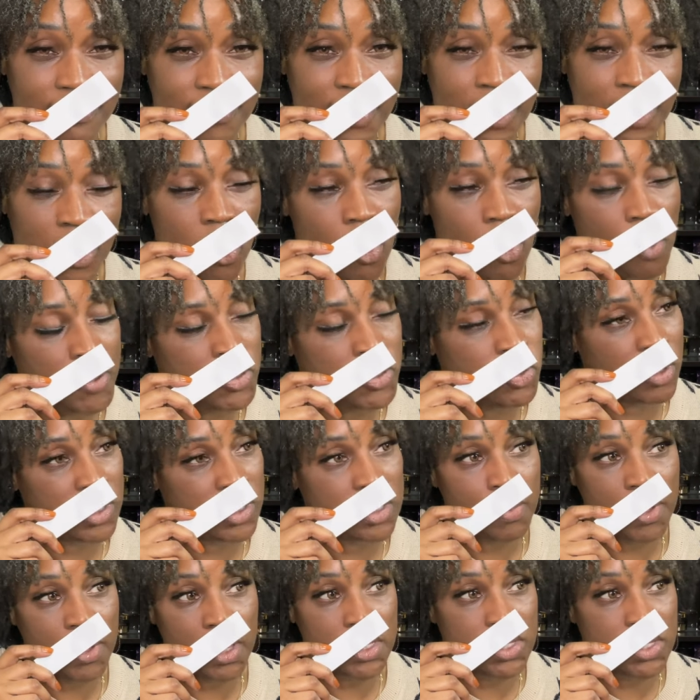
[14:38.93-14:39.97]
Oh, but you can
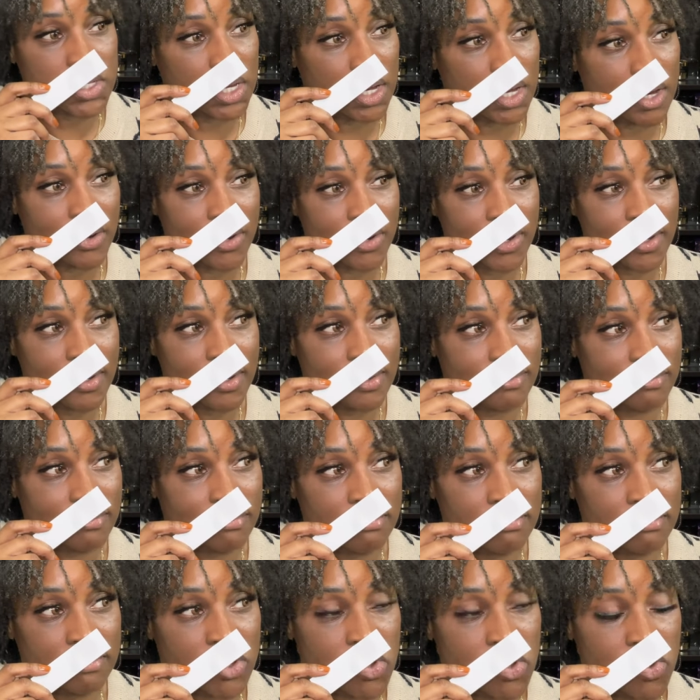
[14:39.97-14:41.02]
smell the cherry.
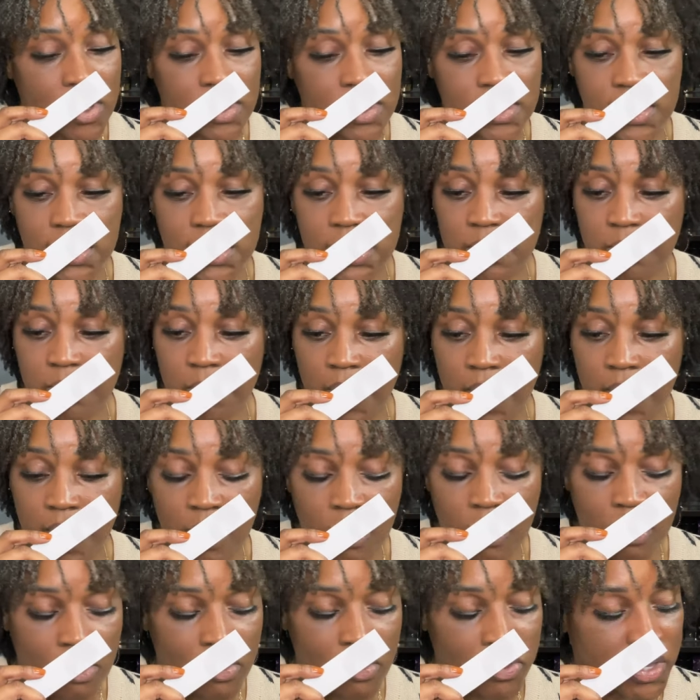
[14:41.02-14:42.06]
You can
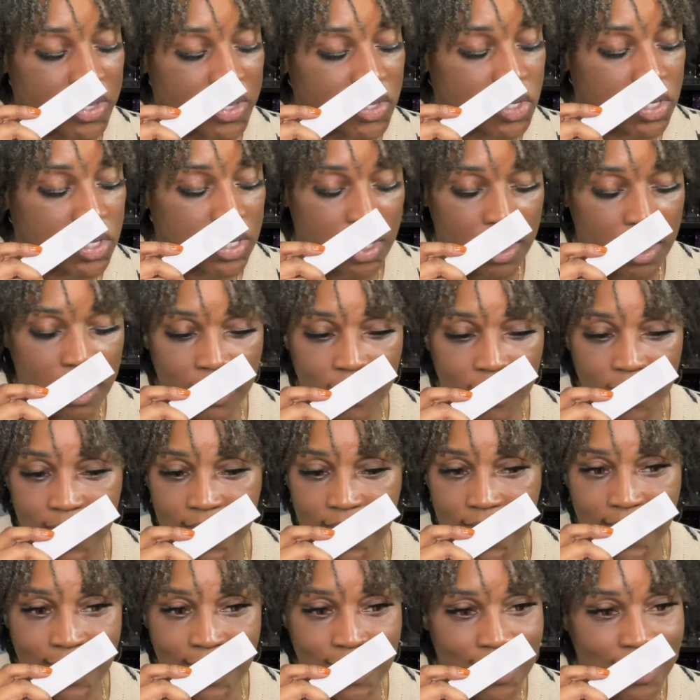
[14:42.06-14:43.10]
smell the cherry
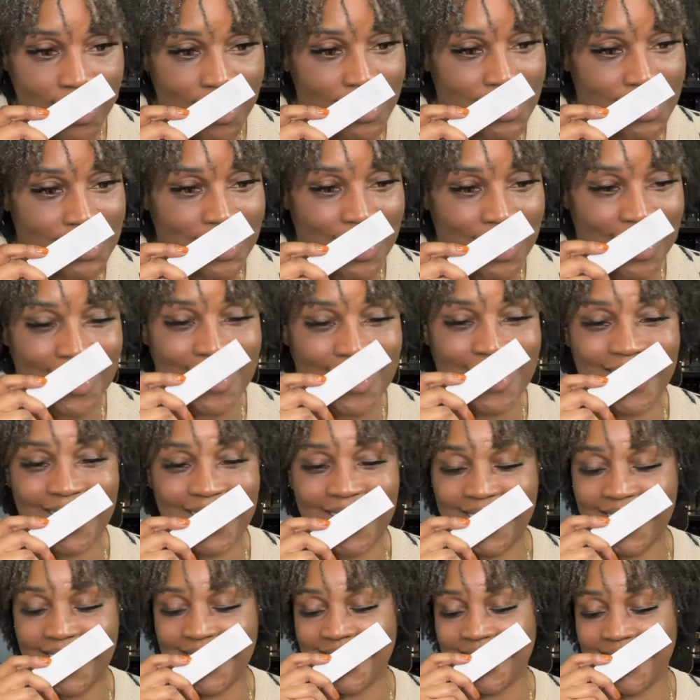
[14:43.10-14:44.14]
in this.
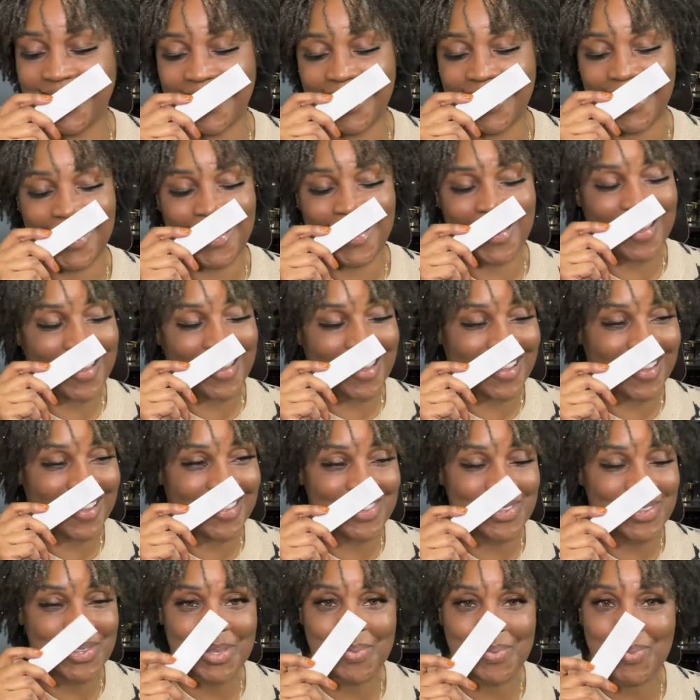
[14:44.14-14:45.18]
God,
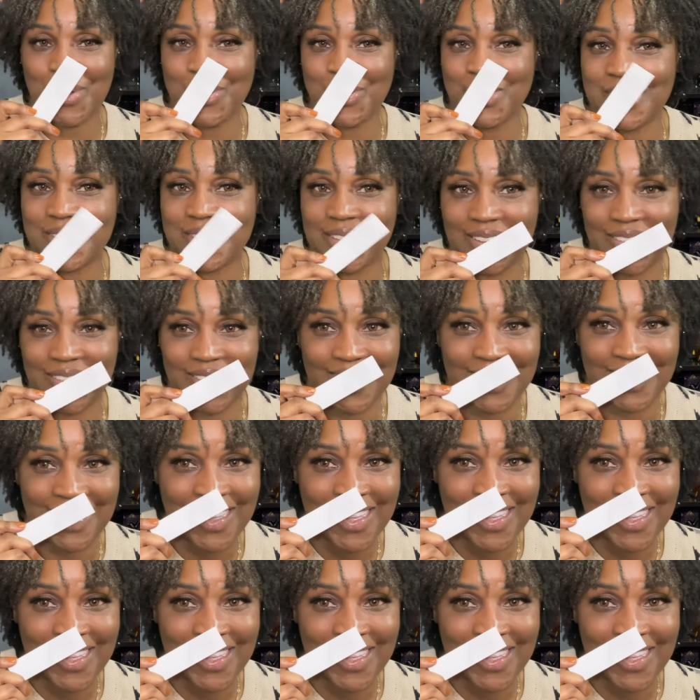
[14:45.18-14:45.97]
you can smell the cherry.